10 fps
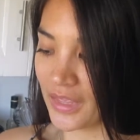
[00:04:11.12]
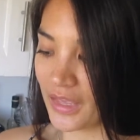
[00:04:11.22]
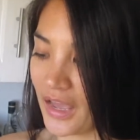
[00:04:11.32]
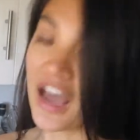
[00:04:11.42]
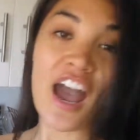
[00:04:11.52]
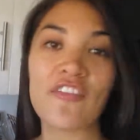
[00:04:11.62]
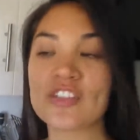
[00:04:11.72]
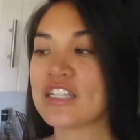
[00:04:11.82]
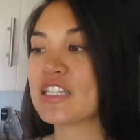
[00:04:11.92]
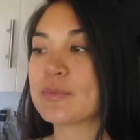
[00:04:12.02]
1/2
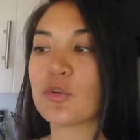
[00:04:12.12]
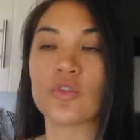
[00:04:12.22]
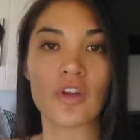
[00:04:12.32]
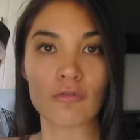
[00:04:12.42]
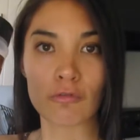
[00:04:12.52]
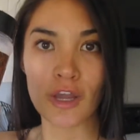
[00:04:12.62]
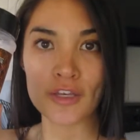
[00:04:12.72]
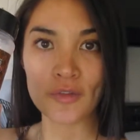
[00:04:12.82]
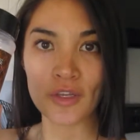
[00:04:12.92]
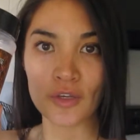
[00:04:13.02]
teaspoon of
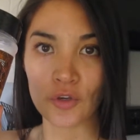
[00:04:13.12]
granulated